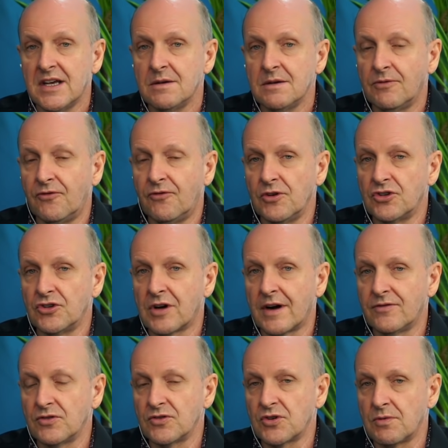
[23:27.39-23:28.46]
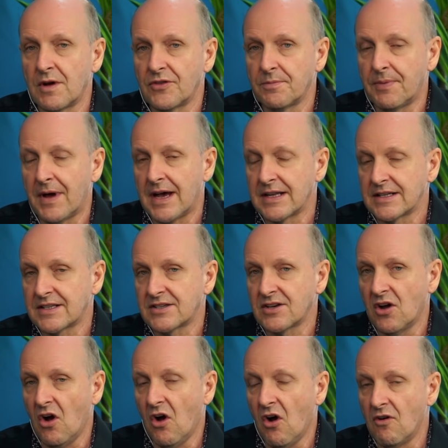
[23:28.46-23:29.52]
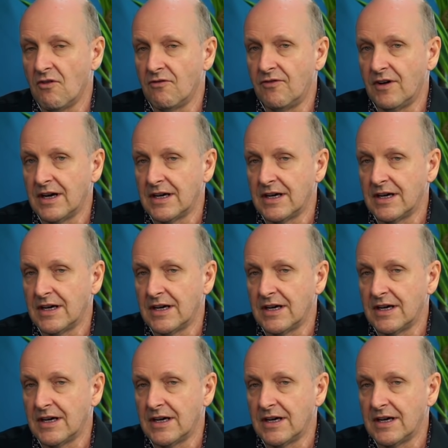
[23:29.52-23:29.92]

before you travel to other parts of